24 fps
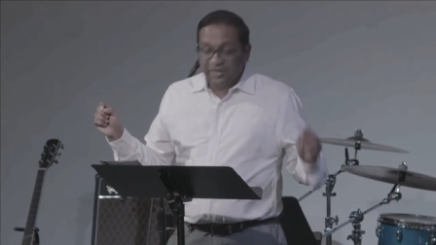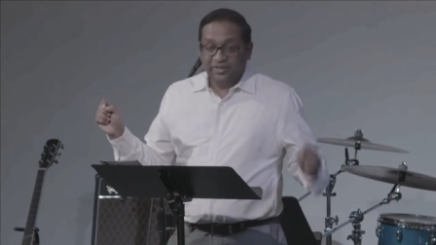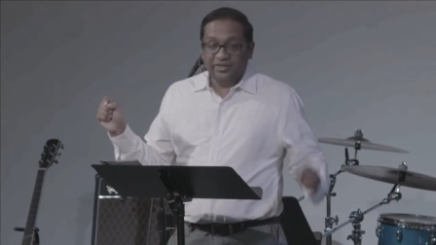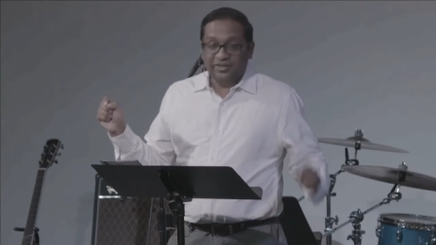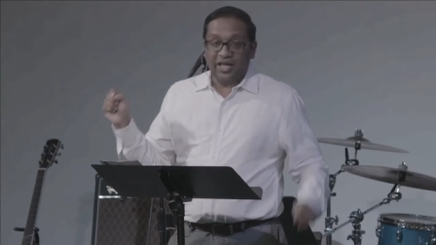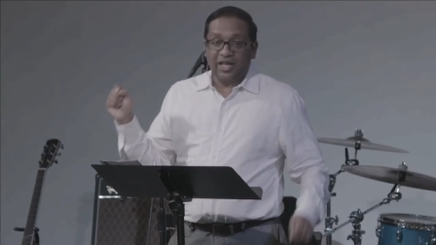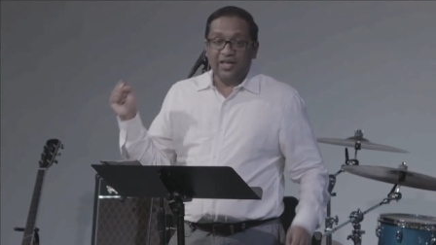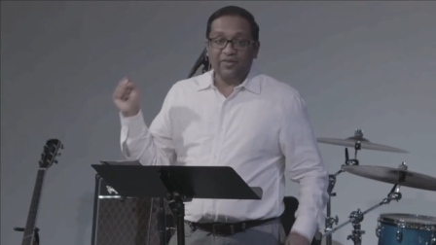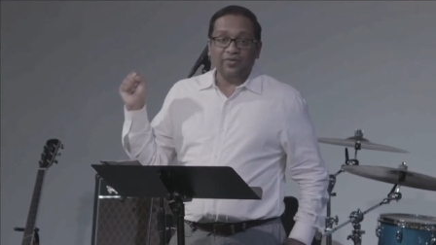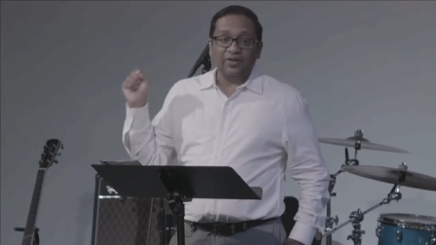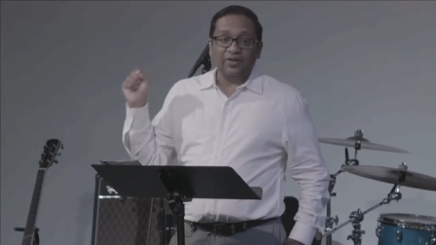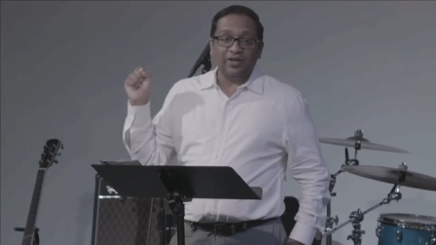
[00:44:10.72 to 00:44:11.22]

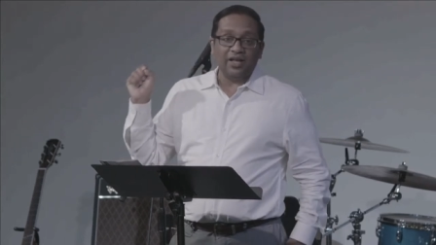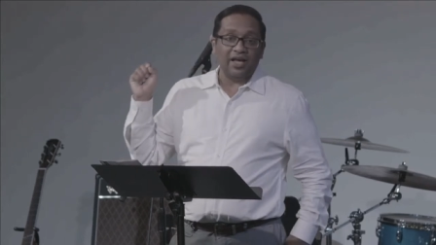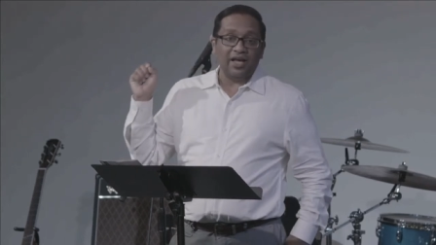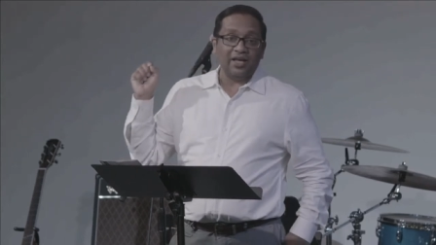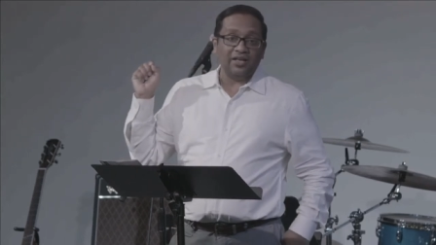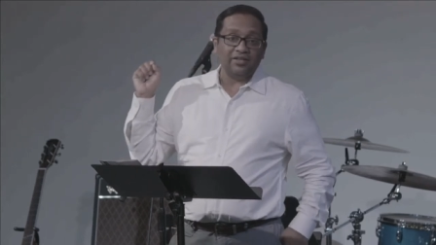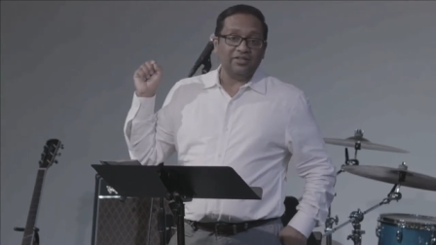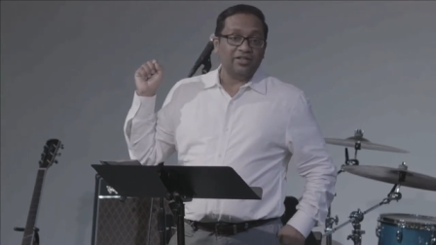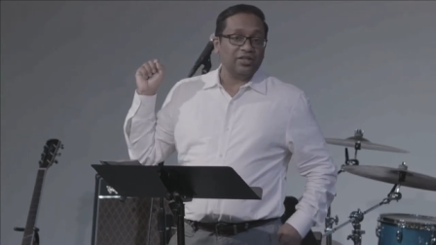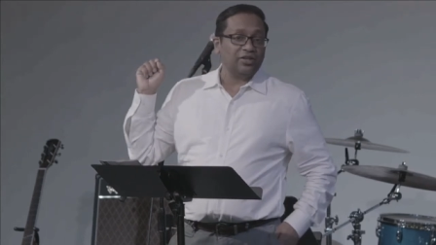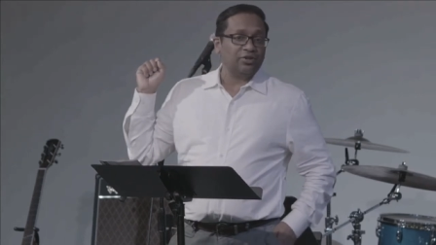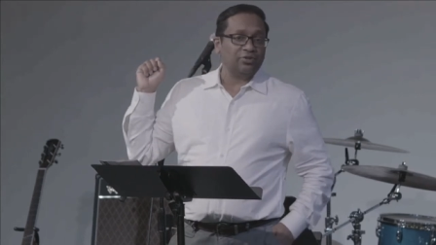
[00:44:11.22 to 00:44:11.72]
David
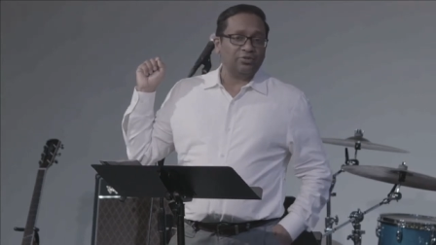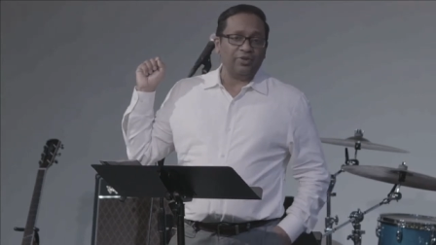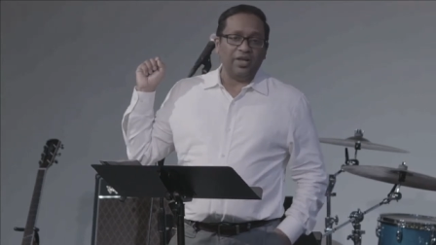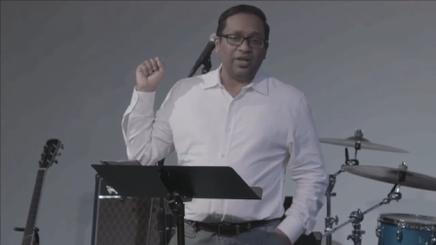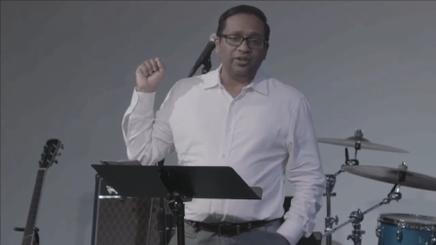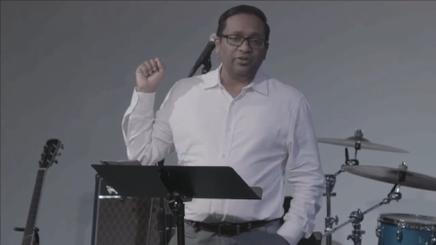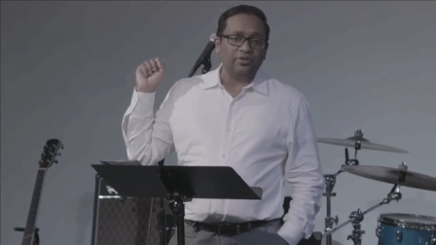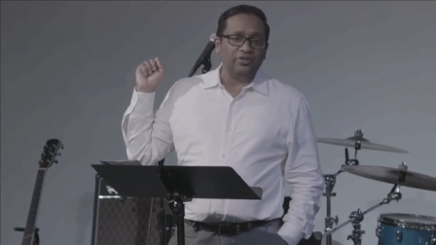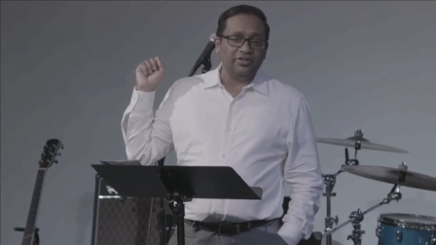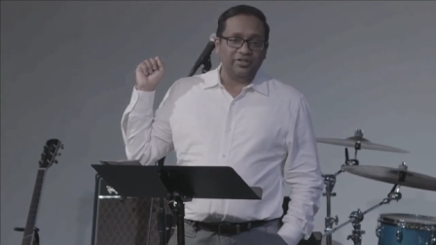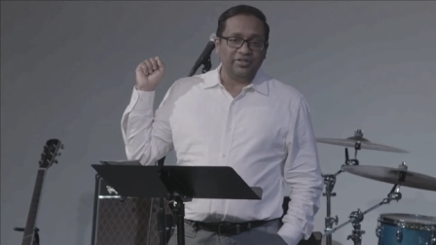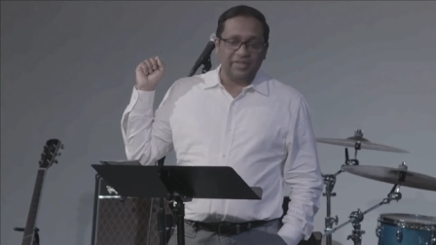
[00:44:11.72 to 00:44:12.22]
has the
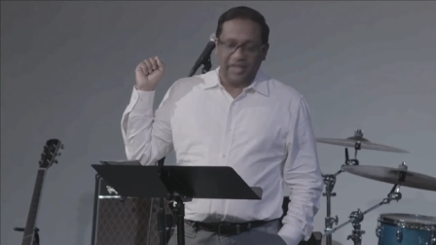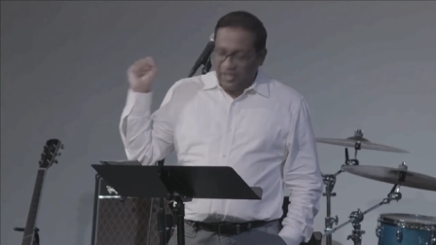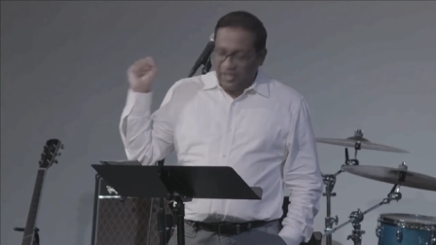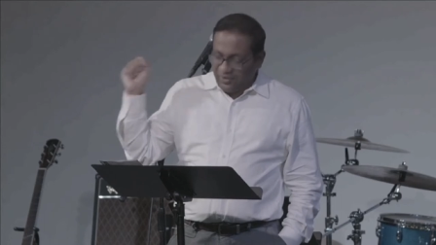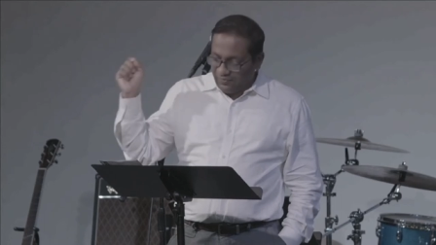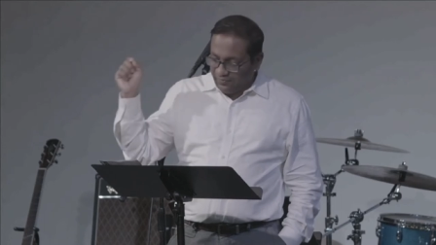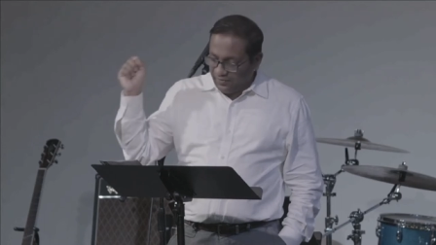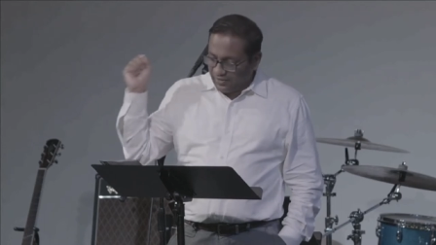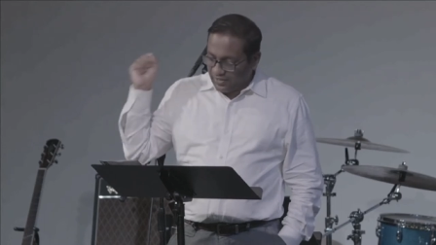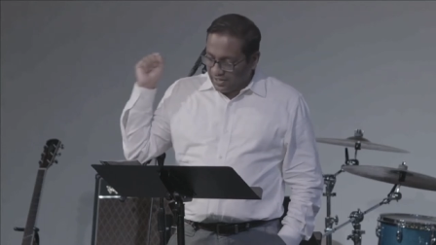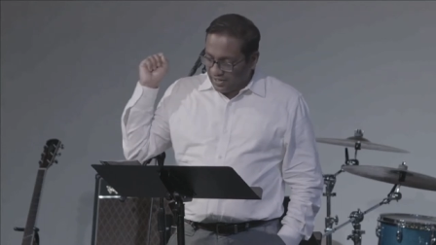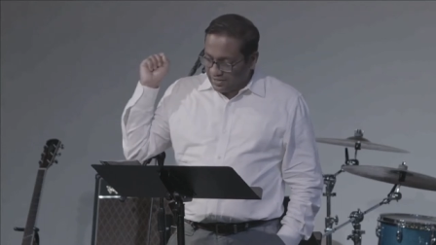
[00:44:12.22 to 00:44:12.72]
greater
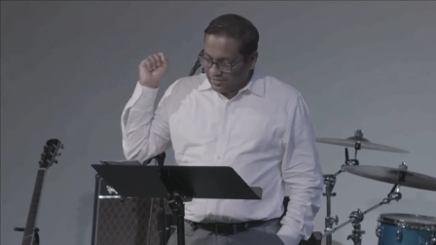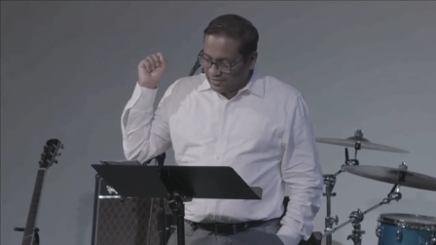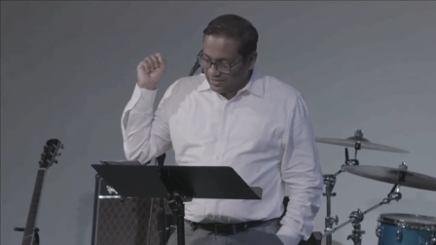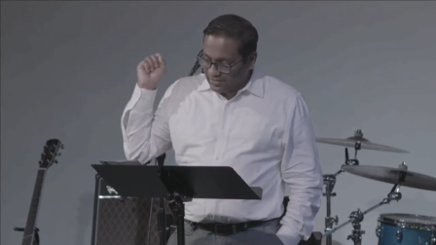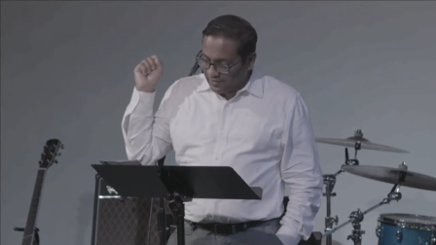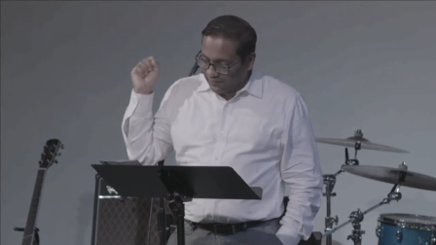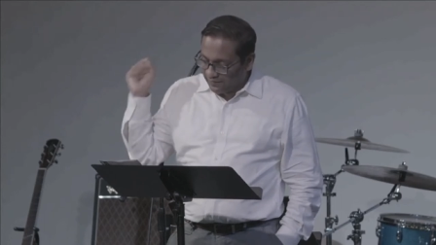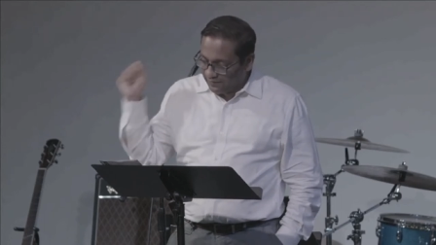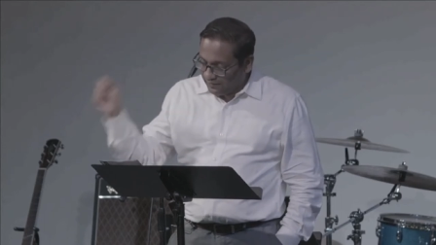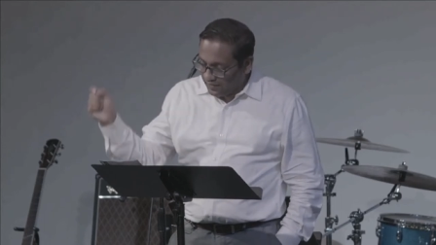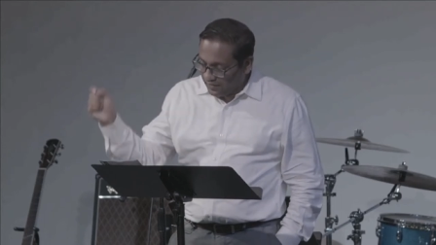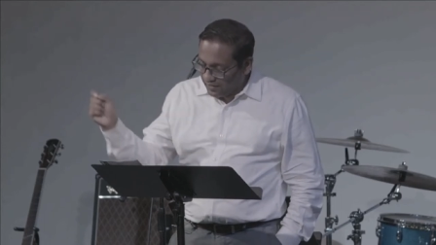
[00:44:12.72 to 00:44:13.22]
David has
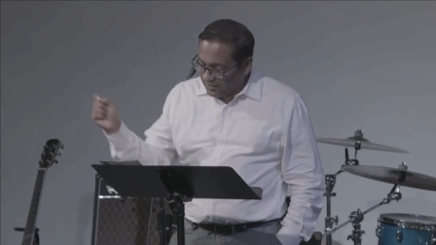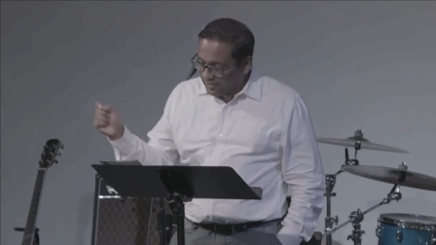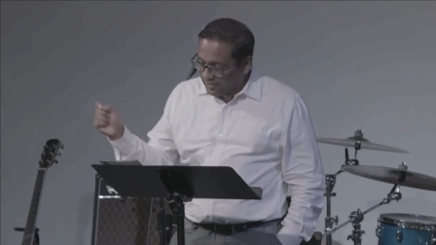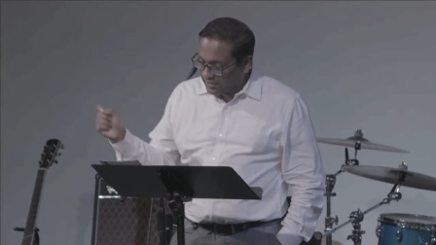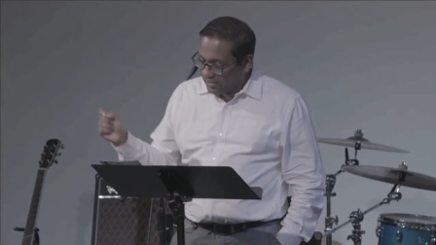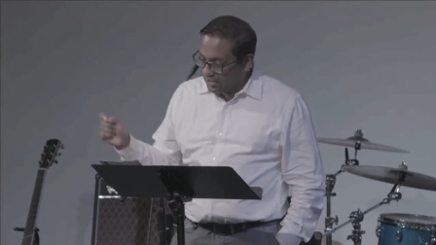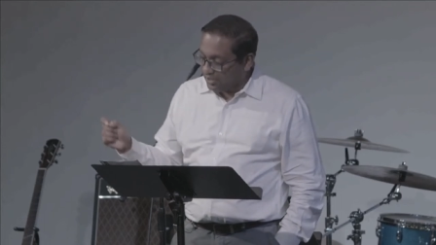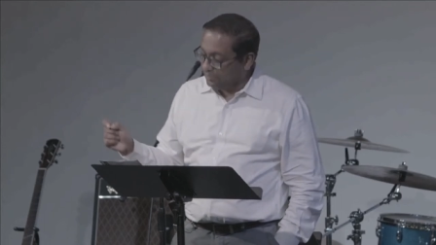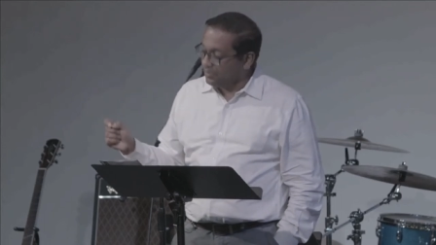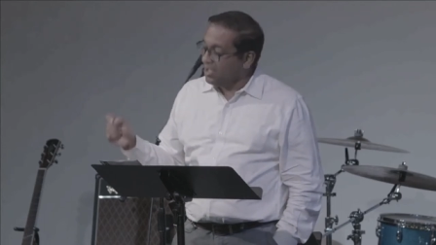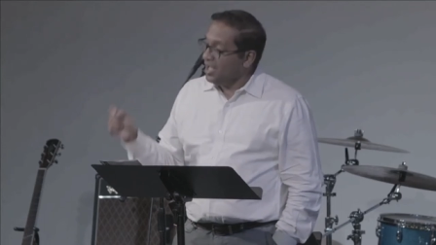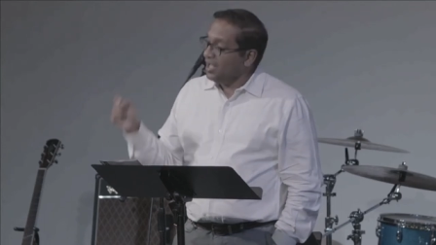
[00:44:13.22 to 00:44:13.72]
defeated
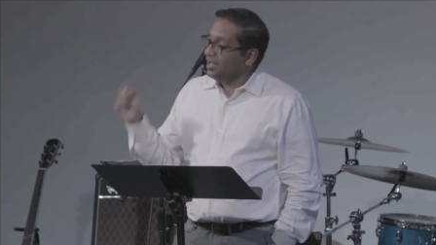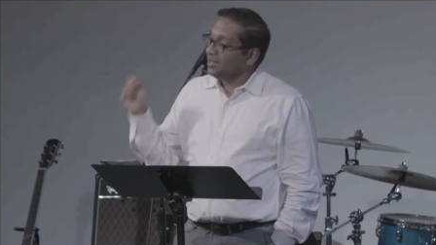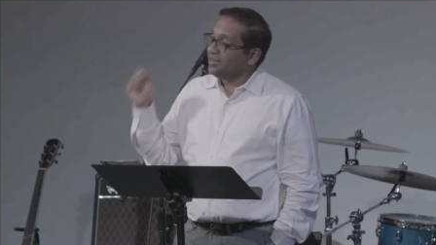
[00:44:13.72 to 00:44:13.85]
him.